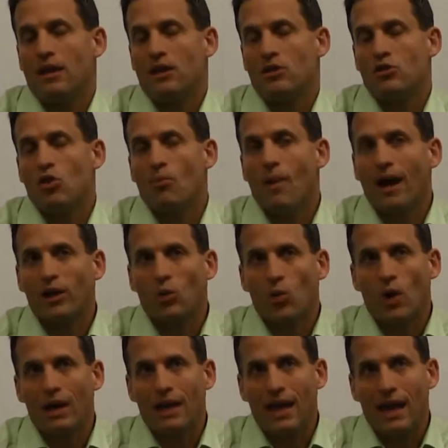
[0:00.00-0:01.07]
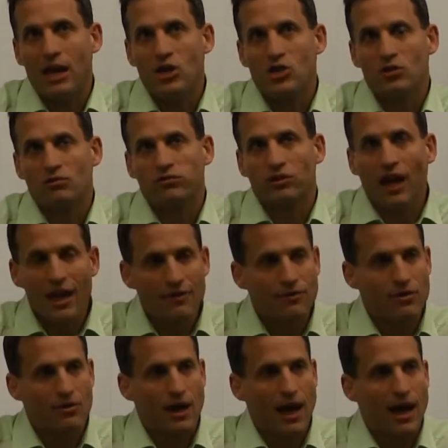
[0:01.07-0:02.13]
and no matter what age of
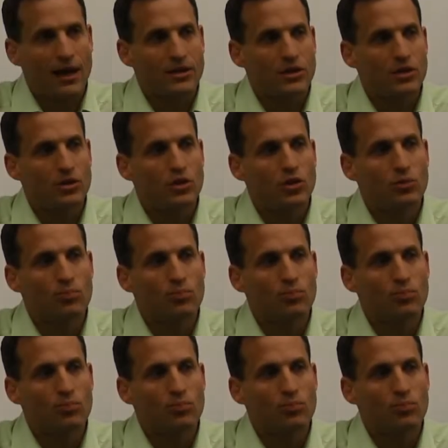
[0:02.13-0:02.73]
life you're at,